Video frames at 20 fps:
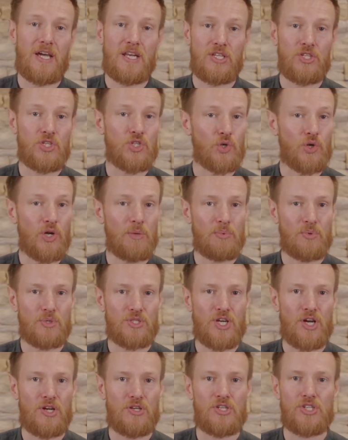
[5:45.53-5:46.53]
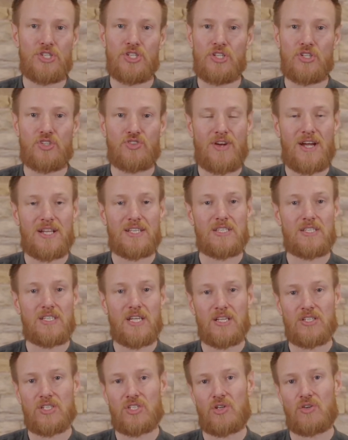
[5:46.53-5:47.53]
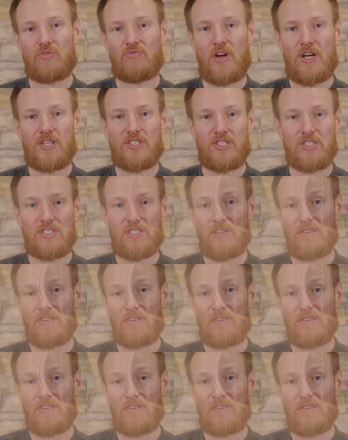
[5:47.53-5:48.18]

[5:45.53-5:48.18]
and enjoyable tone should attract singer-songwriters,